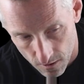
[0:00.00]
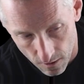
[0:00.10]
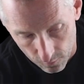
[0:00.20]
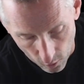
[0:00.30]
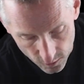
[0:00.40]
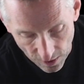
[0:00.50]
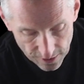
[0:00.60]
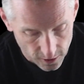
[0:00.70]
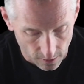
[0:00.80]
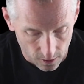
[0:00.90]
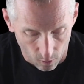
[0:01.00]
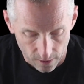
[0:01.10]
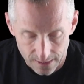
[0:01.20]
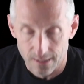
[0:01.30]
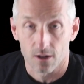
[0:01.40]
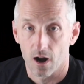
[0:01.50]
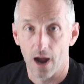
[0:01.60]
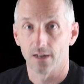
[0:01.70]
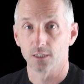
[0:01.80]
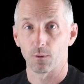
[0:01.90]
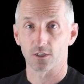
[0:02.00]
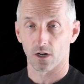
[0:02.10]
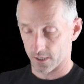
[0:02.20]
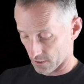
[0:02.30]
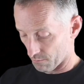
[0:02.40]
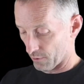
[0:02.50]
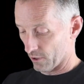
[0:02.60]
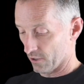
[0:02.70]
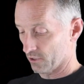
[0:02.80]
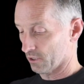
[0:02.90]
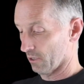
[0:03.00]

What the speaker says: Of course, feathers aren't the only thing that are highly specialized in birds.